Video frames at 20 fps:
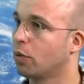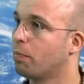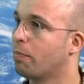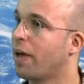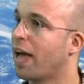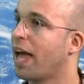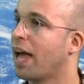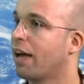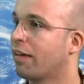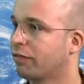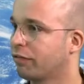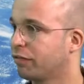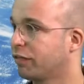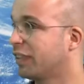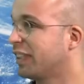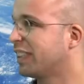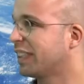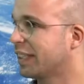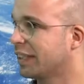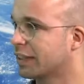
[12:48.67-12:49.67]
math,
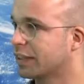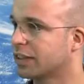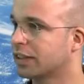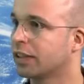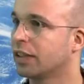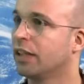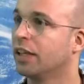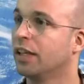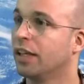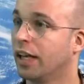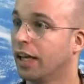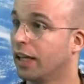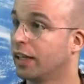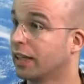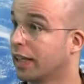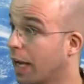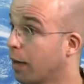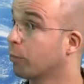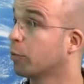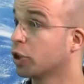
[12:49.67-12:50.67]
physics,
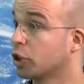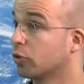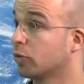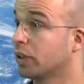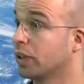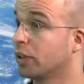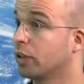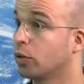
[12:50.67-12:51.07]
and chemistry.